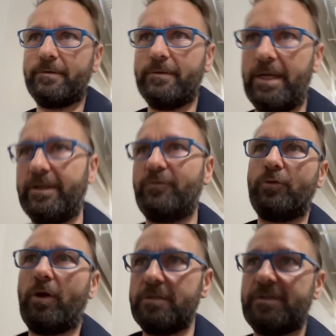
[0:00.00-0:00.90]
And I had two
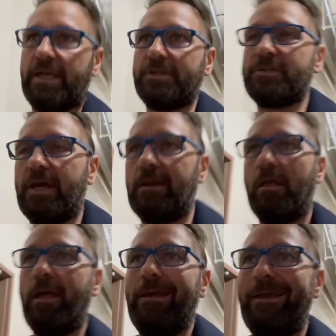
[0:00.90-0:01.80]
cards to catch that.
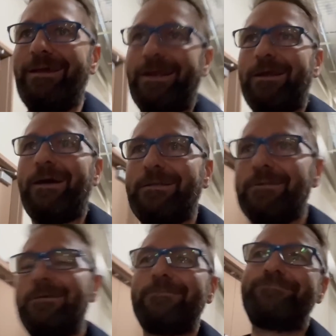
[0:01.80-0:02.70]
And I caught
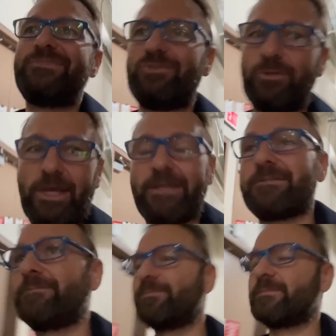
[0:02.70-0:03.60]

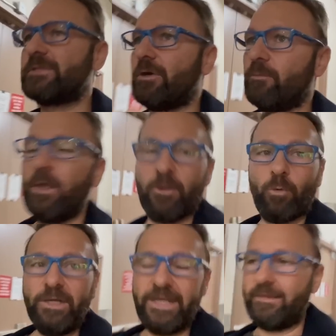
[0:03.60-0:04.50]
Stugats. So
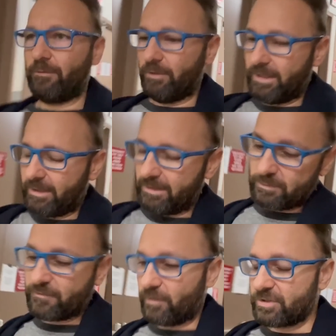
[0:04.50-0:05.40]
one hand that really kind of
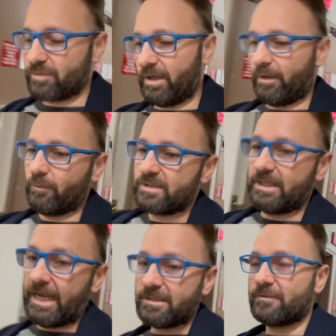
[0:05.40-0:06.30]
was frustrating was an
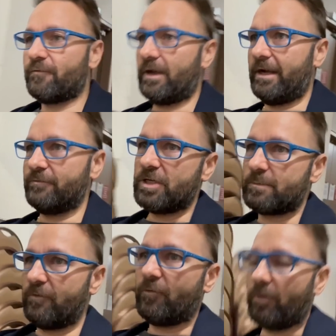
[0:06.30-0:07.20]
ace to five just
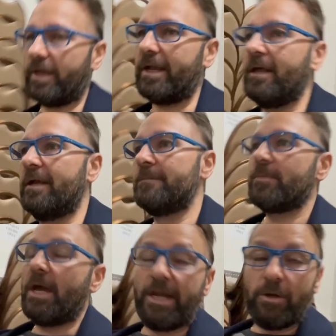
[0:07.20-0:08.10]
before that.
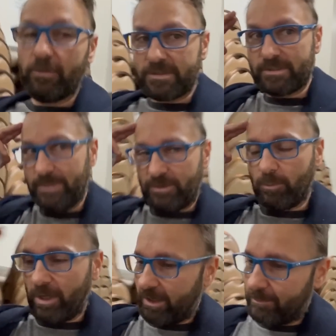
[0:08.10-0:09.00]
And I know this is a mental
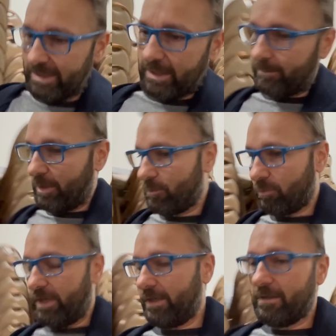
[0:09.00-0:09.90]
block in my in my own
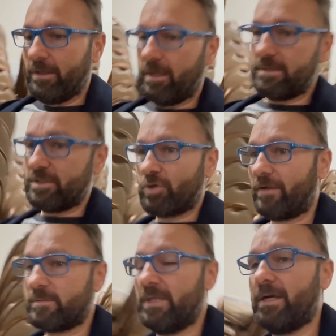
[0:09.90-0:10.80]
brain because it
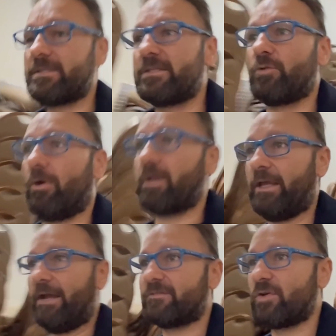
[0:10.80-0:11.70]
drives me nuts. Historically,
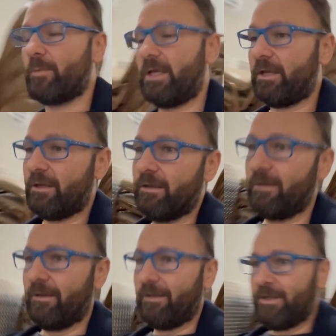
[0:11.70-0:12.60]
I have so many
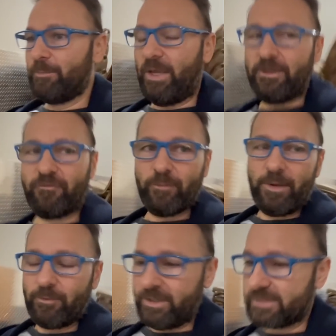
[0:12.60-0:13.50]
painful
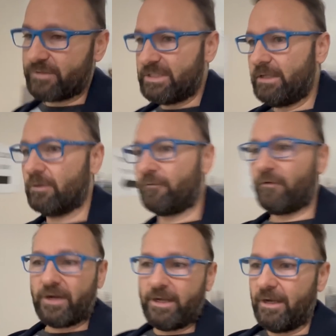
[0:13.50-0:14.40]
memories of a dealer
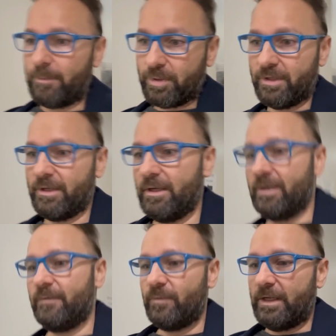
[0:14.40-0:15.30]
fucking up
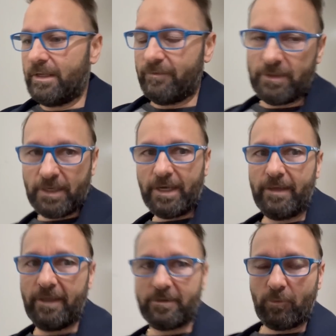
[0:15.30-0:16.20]
and giving the guy
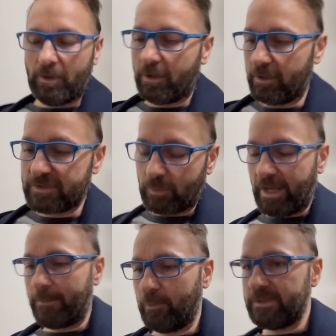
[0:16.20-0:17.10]
like the wrong card. So what
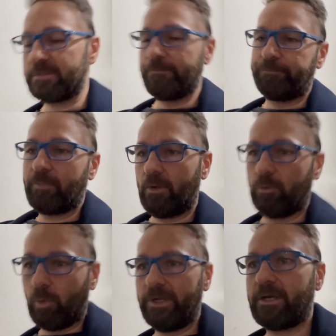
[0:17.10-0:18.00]
happened was, with
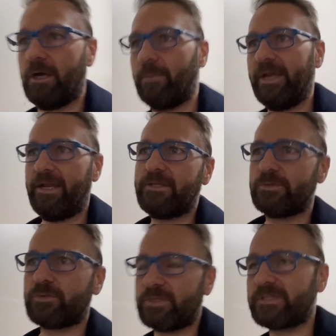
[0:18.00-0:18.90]
one to come, I had ace,
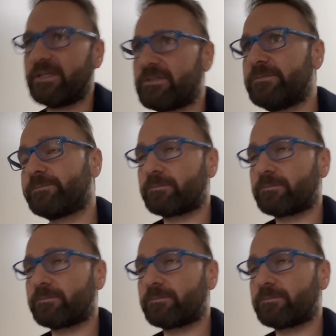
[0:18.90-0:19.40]
three, six.